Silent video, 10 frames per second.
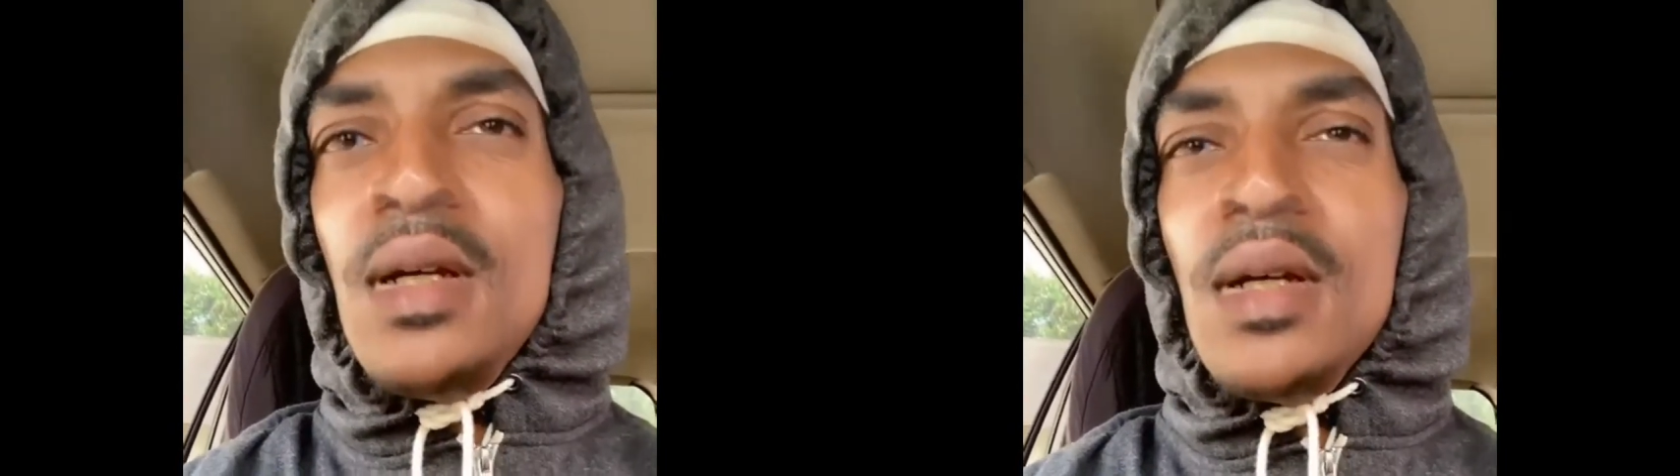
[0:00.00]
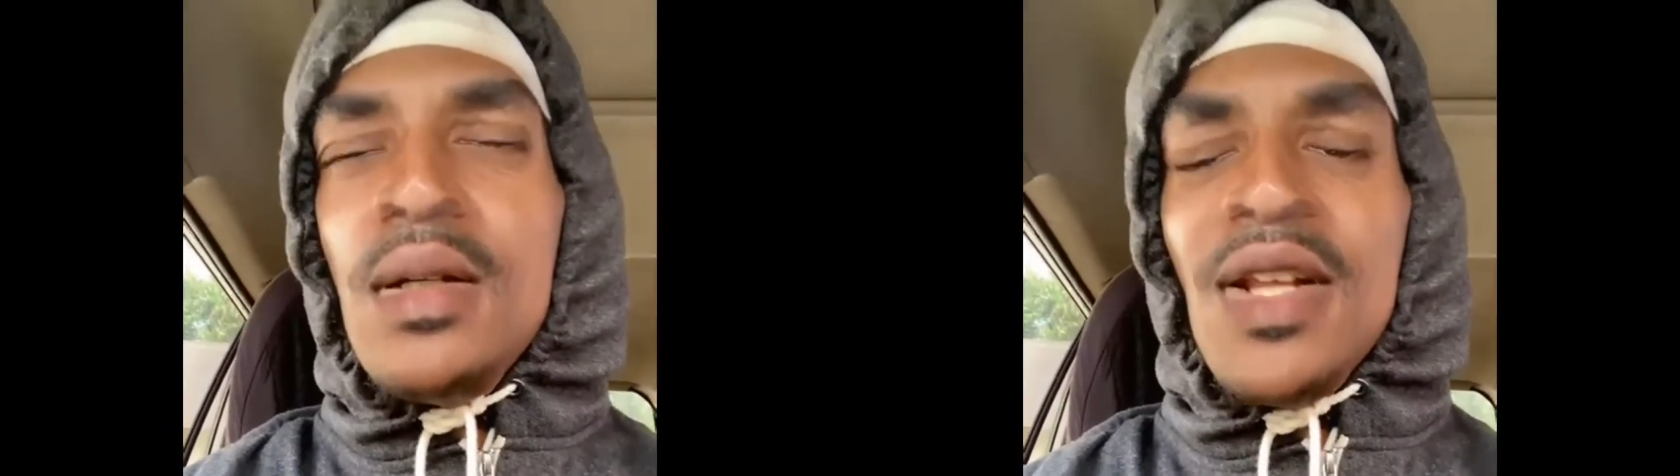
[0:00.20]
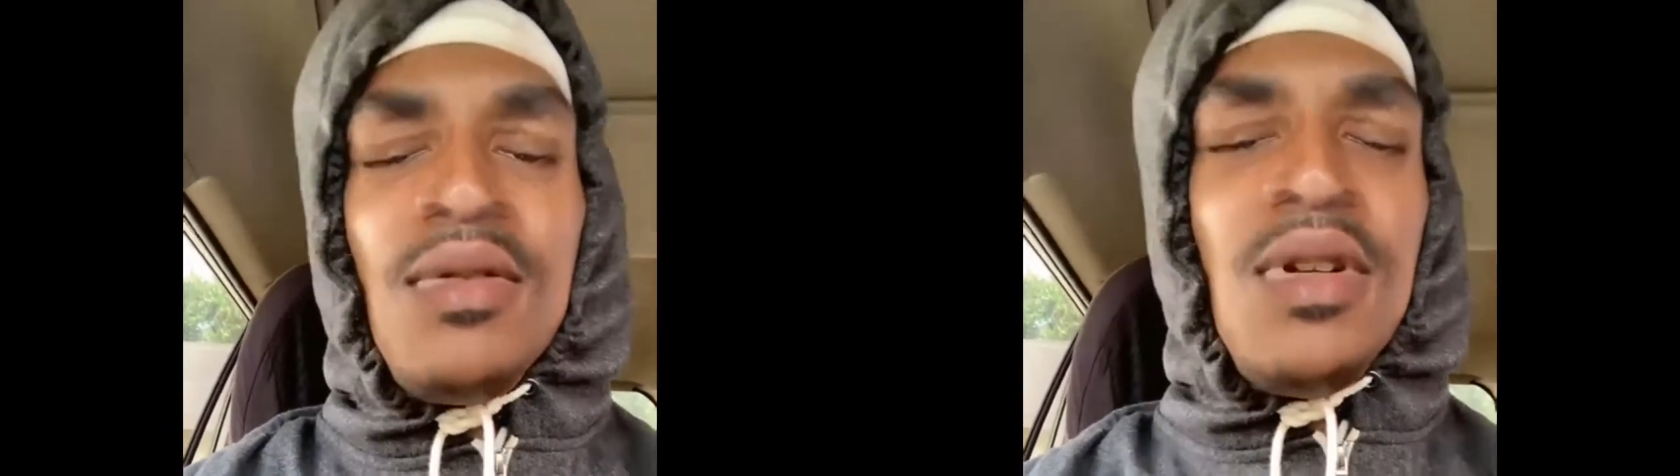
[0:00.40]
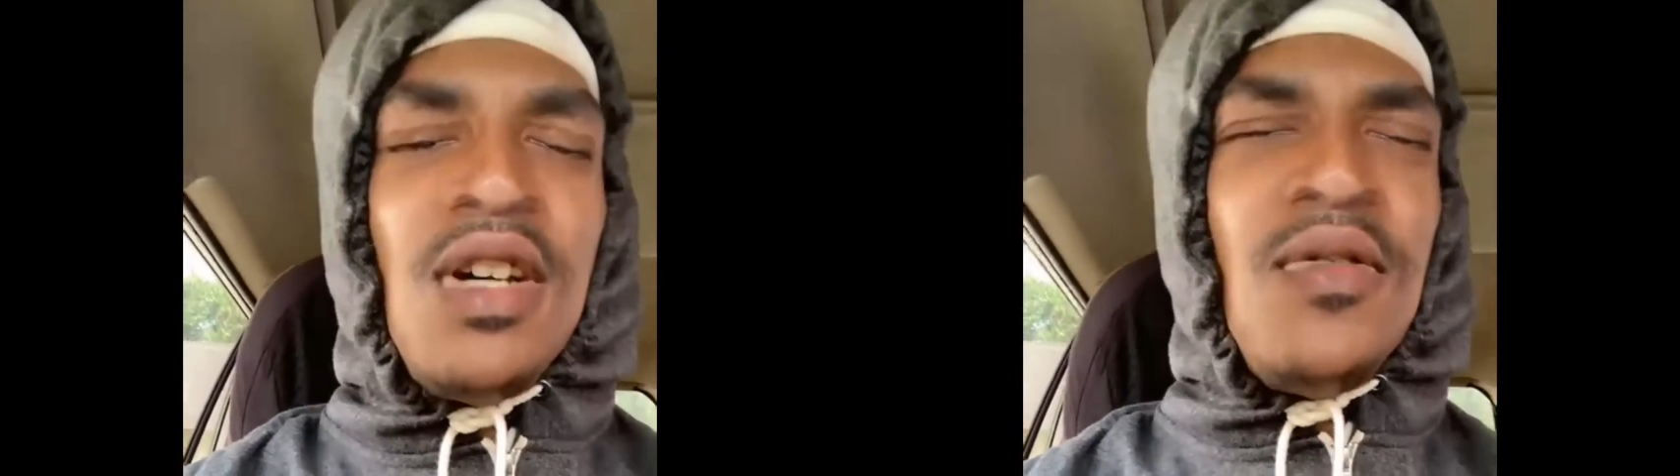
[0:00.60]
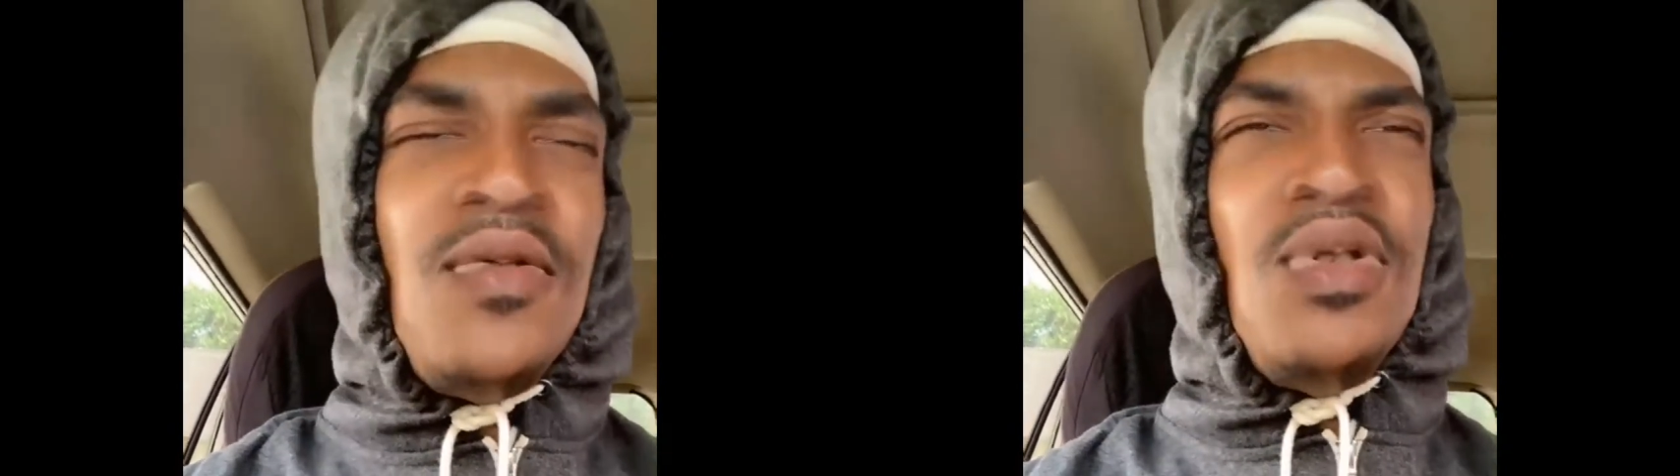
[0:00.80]
They don't love
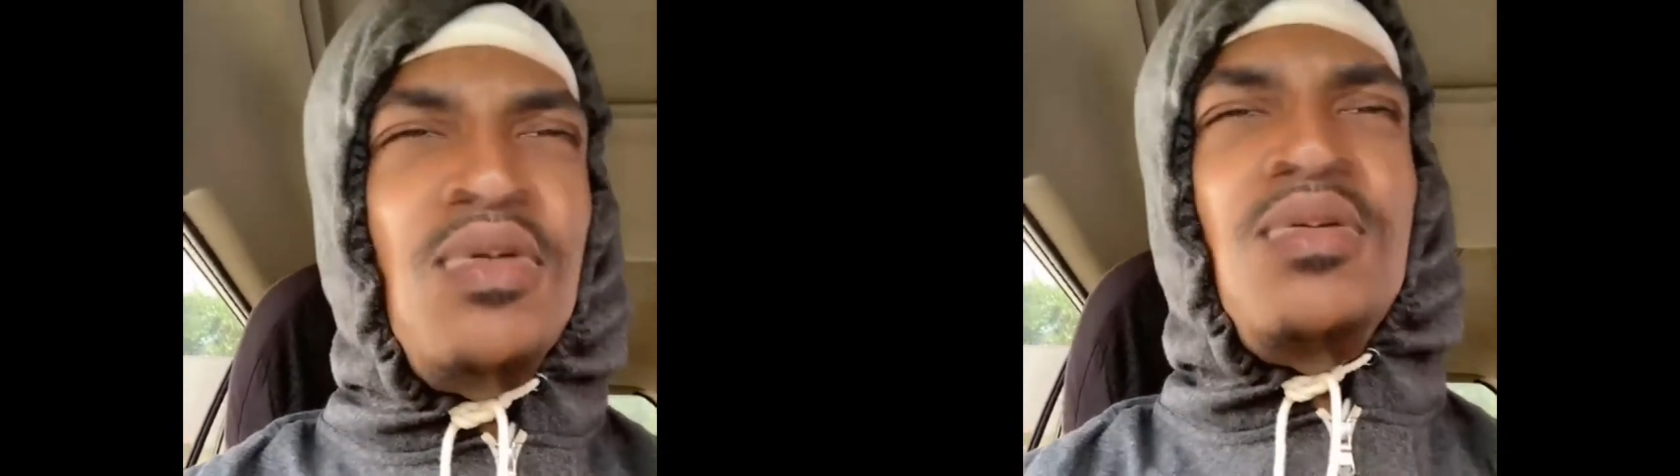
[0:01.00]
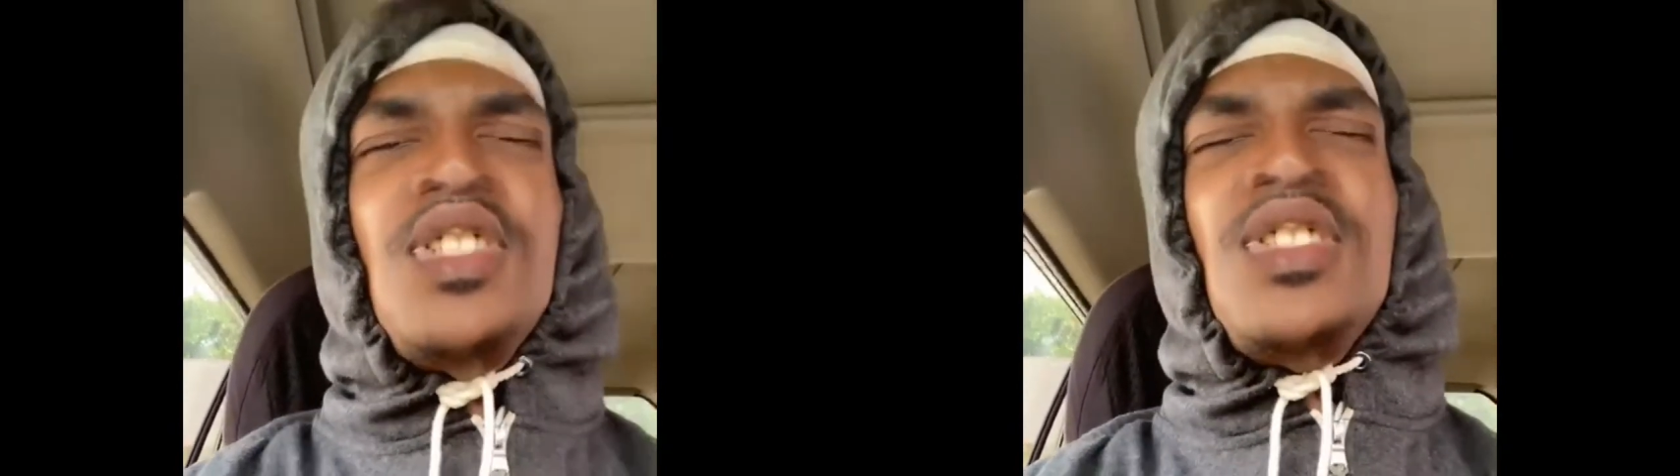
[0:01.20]
you. They just